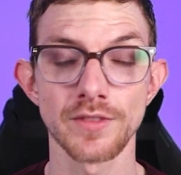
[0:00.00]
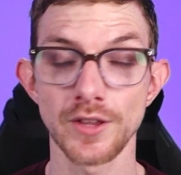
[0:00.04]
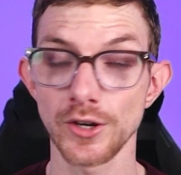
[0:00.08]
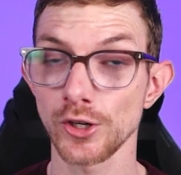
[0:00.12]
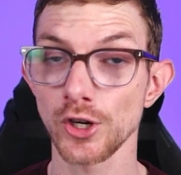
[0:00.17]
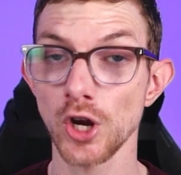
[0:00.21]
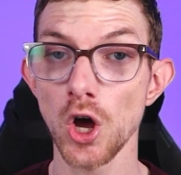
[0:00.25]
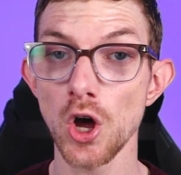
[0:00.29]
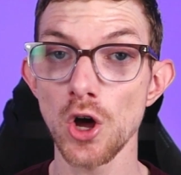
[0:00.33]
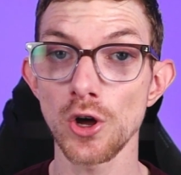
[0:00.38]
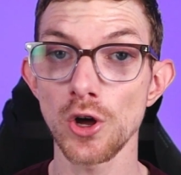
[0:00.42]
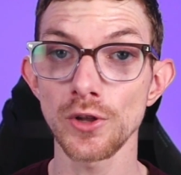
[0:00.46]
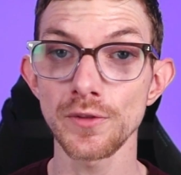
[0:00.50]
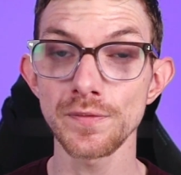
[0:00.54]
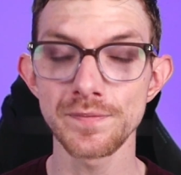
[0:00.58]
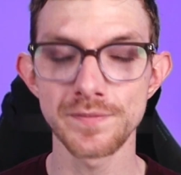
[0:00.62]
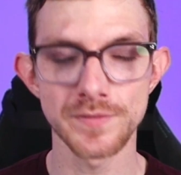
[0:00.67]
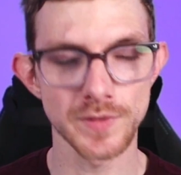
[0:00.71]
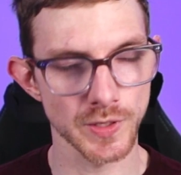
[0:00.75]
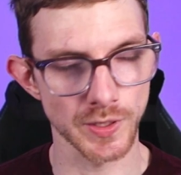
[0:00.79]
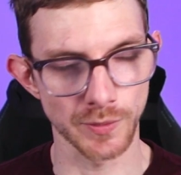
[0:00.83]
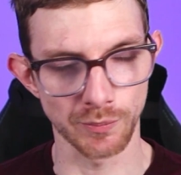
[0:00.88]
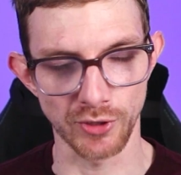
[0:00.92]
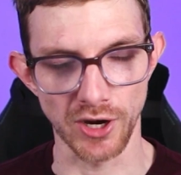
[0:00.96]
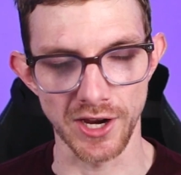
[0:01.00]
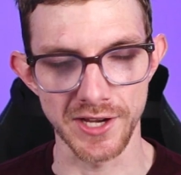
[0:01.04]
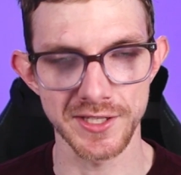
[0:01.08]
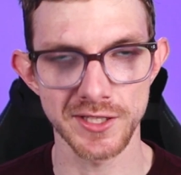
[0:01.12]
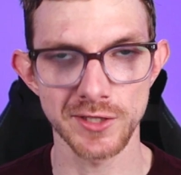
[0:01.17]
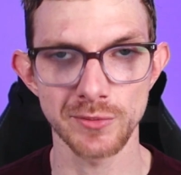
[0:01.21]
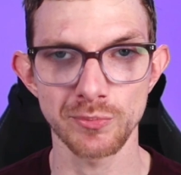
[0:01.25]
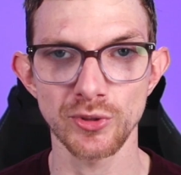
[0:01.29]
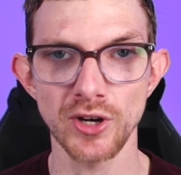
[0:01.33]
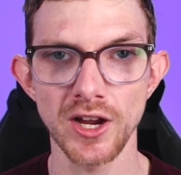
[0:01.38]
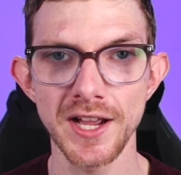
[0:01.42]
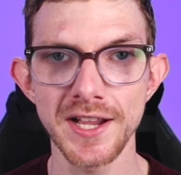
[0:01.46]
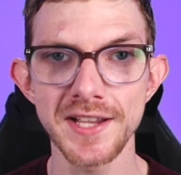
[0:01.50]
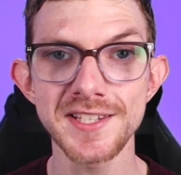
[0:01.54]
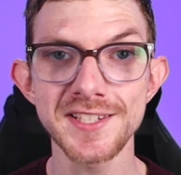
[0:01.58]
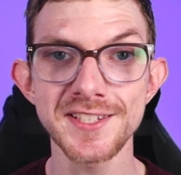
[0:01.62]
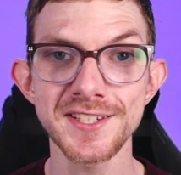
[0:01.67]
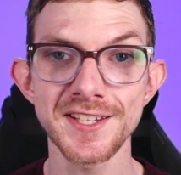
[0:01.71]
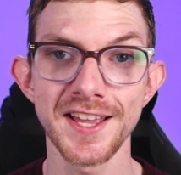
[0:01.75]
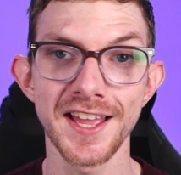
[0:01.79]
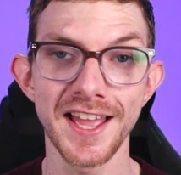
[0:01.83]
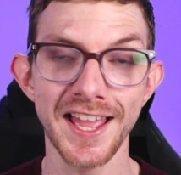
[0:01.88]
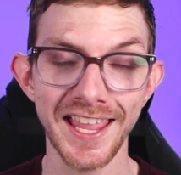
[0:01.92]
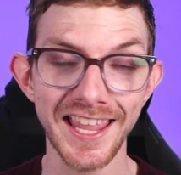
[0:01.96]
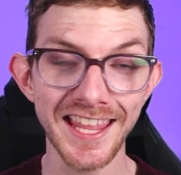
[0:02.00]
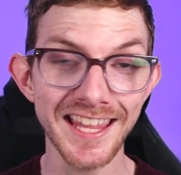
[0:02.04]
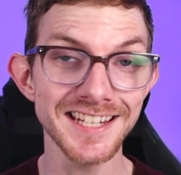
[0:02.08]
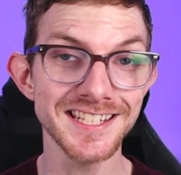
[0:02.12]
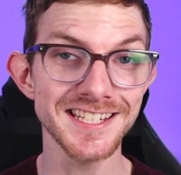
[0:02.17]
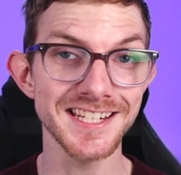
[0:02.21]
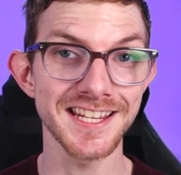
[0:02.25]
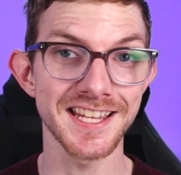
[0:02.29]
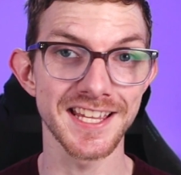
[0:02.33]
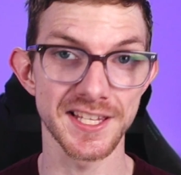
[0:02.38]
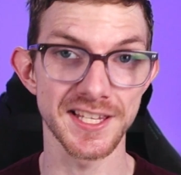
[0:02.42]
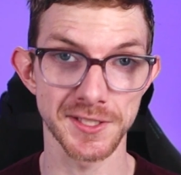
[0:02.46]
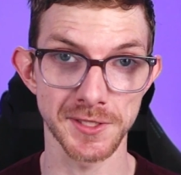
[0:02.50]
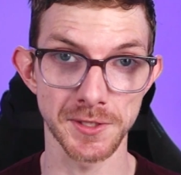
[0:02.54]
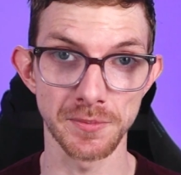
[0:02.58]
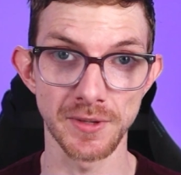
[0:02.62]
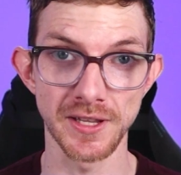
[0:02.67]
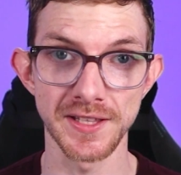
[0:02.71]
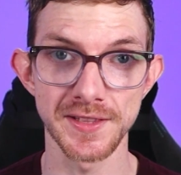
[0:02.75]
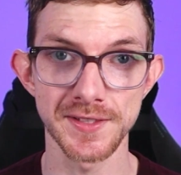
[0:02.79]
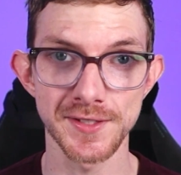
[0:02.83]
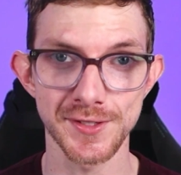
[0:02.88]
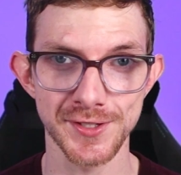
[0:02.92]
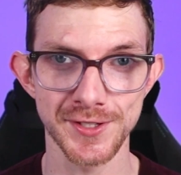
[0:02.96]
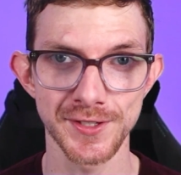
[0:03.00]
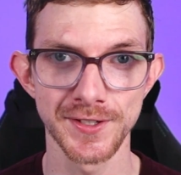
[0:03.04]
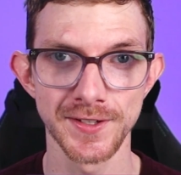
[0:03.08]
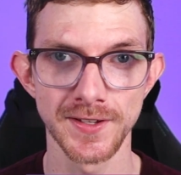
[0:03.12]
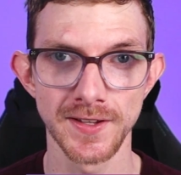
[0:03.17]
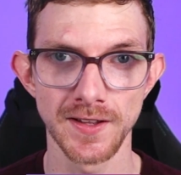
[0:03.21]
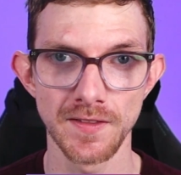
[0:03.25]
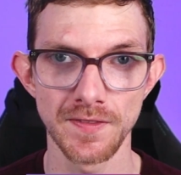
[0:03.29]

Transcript: They're called, surprise, surprise, antihistamines.